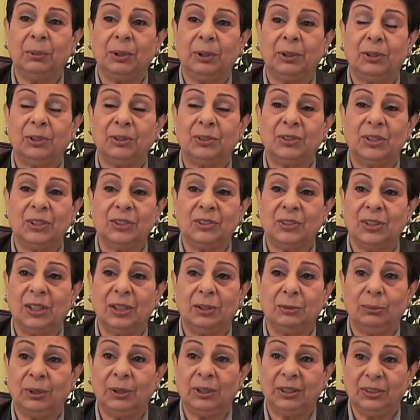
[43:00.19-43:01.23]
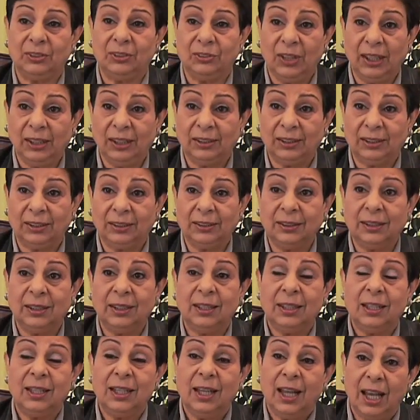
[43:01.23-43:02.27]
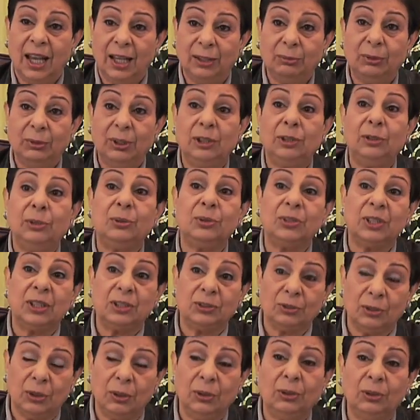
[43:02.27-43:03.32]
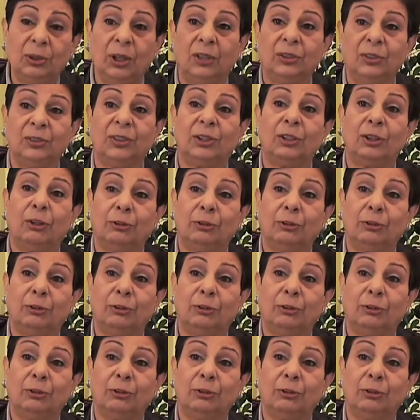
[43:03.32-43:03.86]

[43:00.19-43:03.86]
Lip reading: because Israel will reject it and will use its own logic